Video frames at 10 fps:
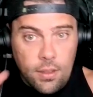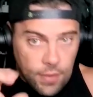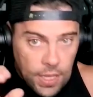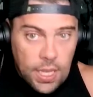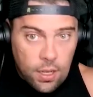
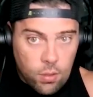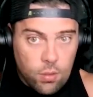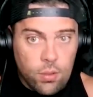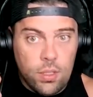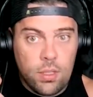
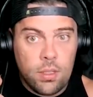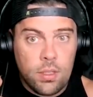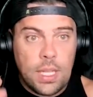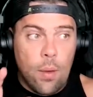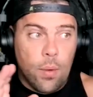vehicles
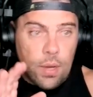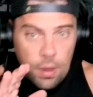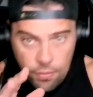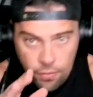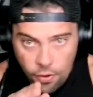that
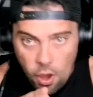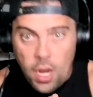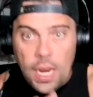would fall